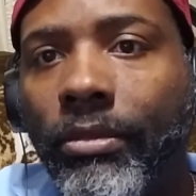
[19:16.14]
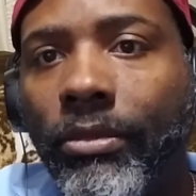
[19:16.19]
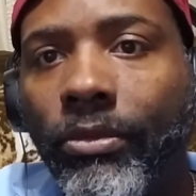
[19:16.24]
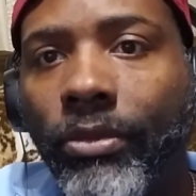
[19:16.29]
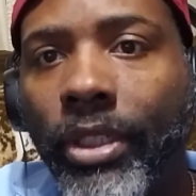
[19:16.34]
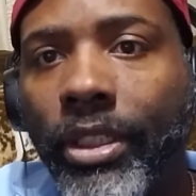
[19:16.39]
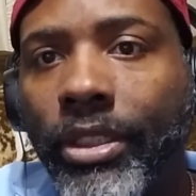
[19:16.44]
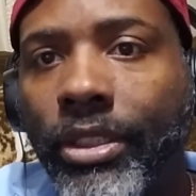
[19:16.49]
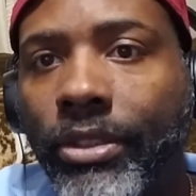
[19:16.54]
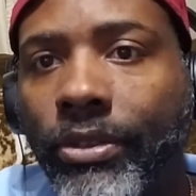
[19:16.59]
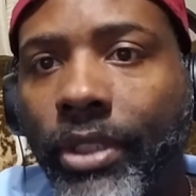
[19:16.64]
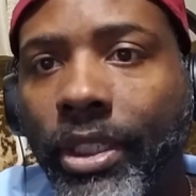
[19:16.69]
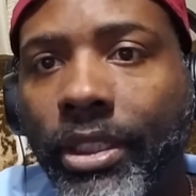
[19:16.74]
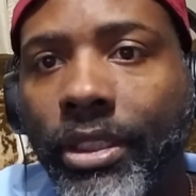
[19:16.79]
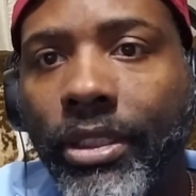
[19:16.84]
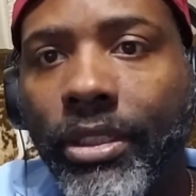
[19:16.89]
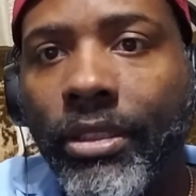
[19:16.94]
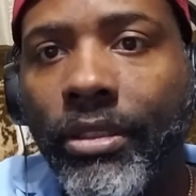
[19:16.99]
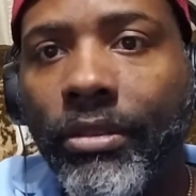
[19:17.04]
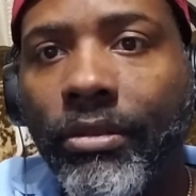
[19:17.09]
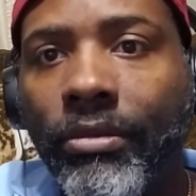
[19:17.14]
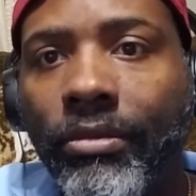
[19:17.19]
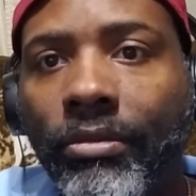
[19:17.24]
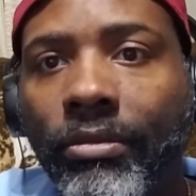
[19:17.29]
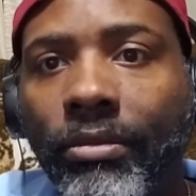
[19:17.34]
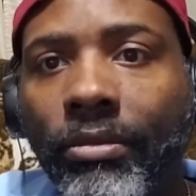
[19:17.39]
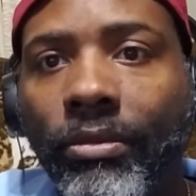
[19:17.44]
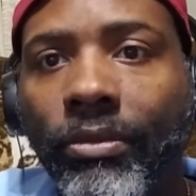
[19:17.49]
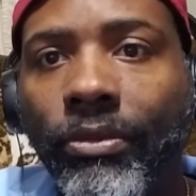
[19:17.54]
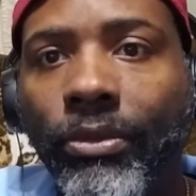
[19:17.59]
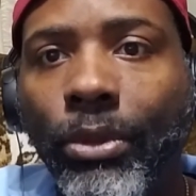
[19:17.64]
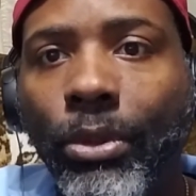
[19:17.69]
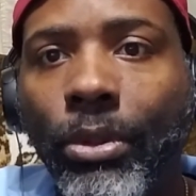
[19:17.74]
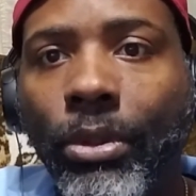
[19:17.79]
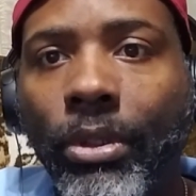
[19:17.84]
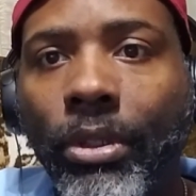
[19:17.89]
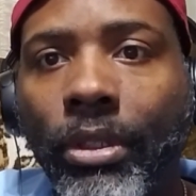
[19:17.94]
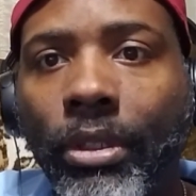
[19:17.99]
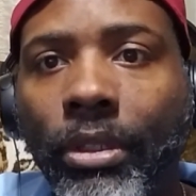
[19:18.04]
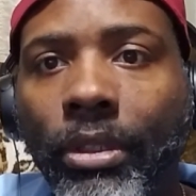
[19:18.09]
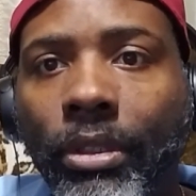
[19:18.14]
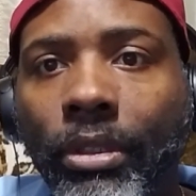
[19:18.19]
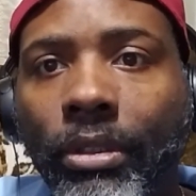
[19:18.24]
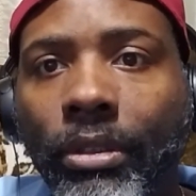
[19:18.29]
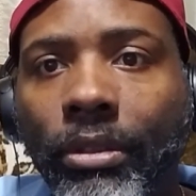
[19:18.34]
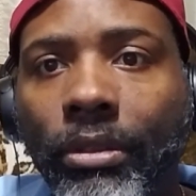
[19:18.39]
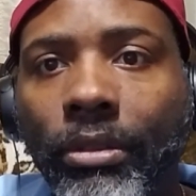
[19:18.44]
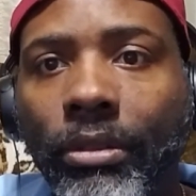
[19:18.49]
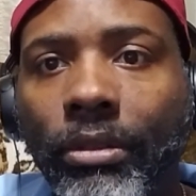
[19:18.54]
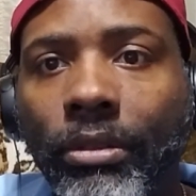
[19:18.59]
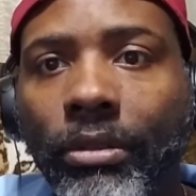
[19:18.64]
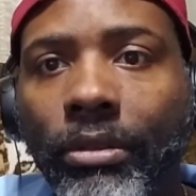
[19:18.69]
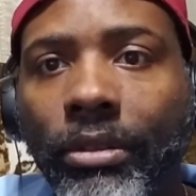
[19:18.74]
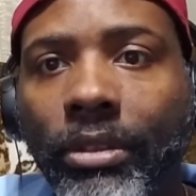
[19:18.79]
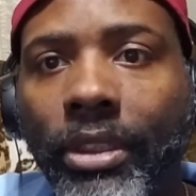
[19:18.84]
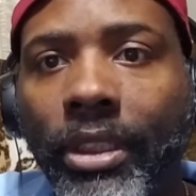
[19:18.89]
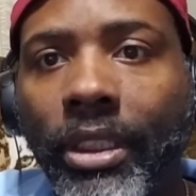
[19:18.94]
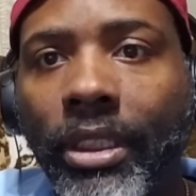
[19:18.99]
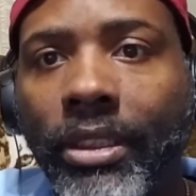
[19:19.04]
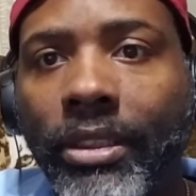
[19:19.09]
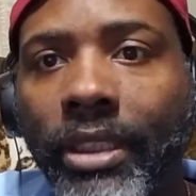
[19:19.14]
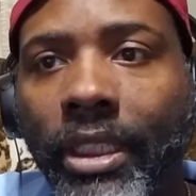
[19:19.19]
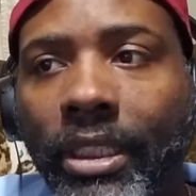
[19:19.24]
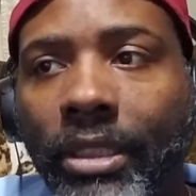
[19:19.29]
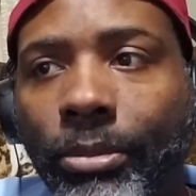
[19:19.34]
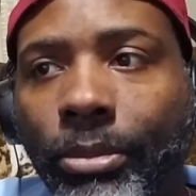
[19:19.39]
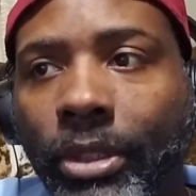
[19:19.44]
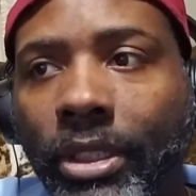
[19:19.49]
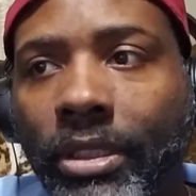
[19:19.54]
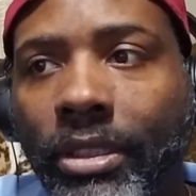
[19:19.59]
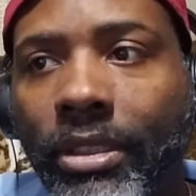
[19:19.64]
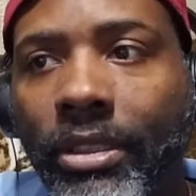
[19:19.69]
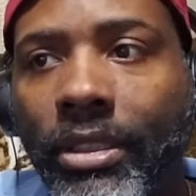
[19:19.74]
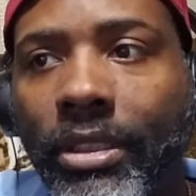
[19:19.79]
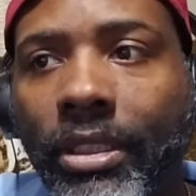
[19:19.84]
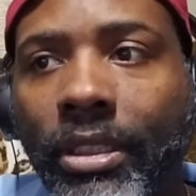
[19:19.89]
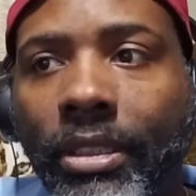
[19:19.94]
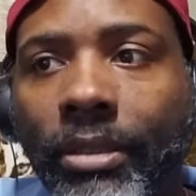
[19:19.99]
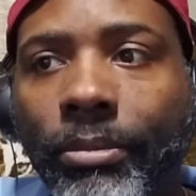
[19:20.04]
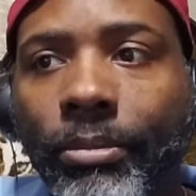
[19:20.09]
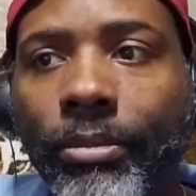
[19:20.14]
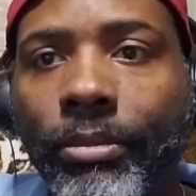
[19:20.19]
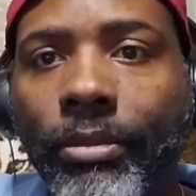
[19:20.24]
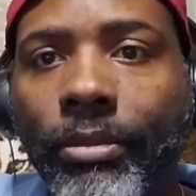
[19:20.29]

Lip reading: registration for things like the President's Cup,